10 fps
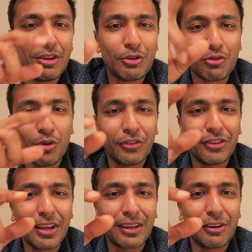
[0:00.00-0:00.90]
You draw a
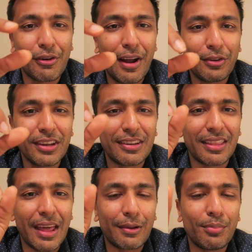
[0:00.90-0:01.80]
circle around it
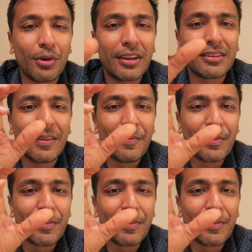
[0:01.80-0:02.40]
at that point.